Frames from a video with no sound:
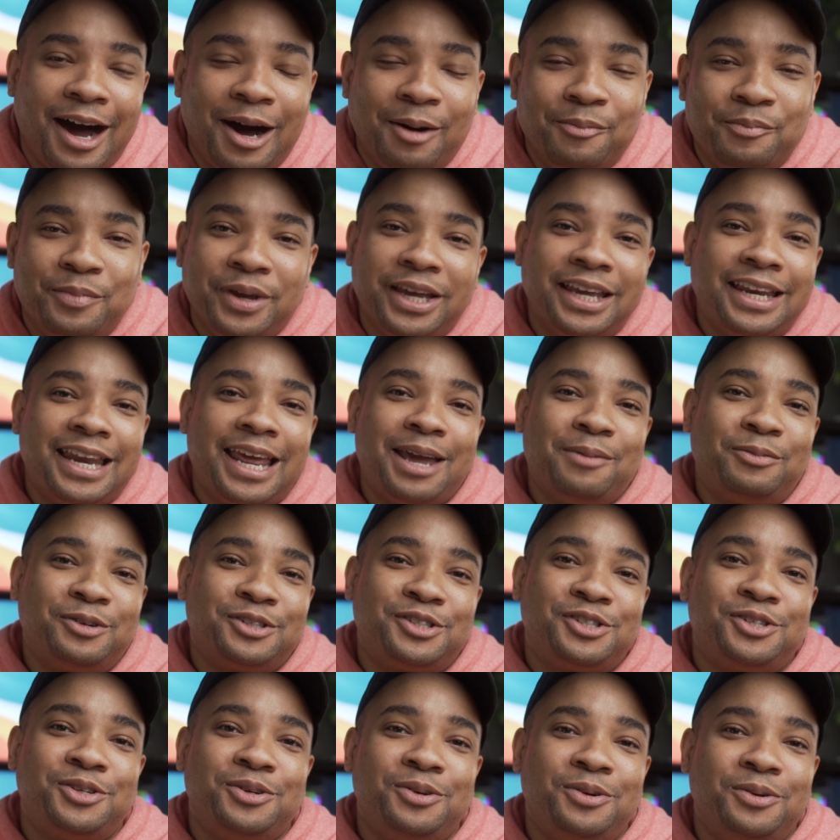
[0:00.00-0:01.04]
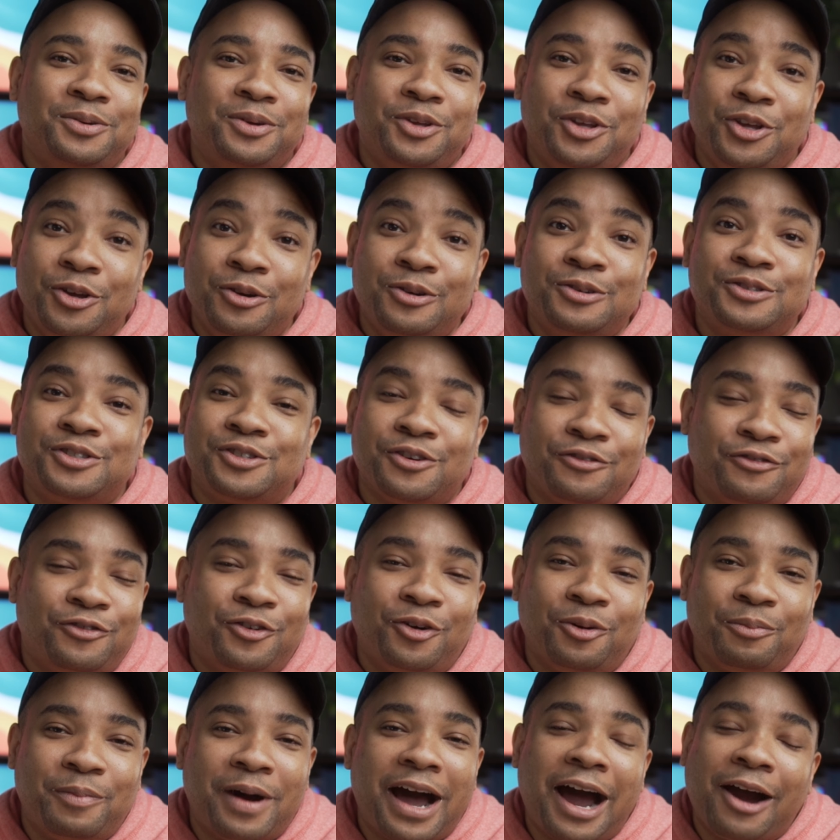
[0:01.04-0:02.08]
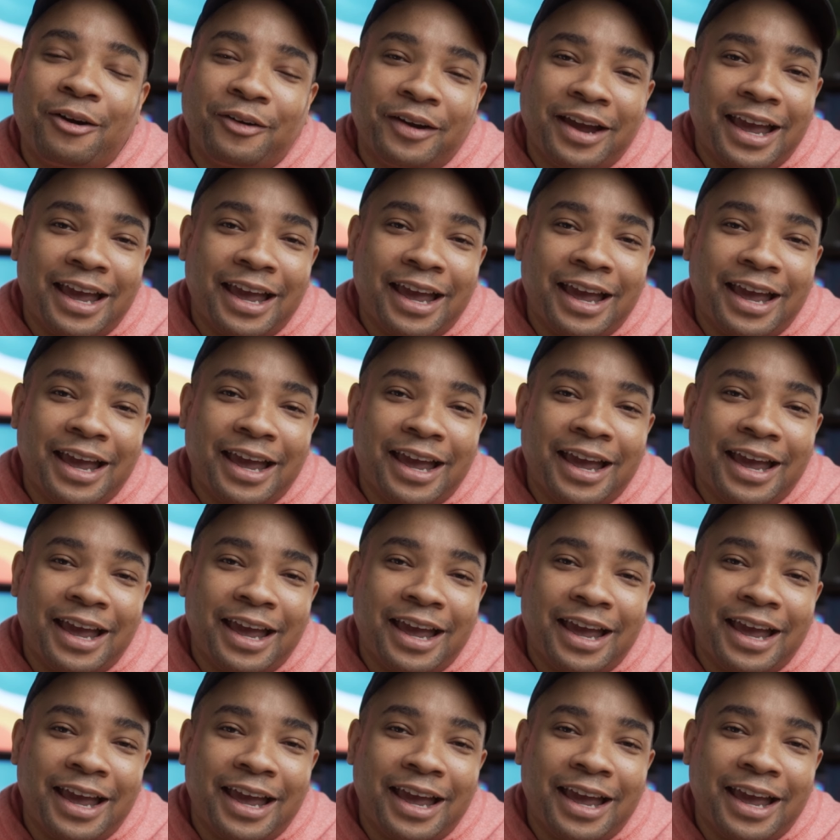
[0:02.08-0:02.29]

being able to use the full power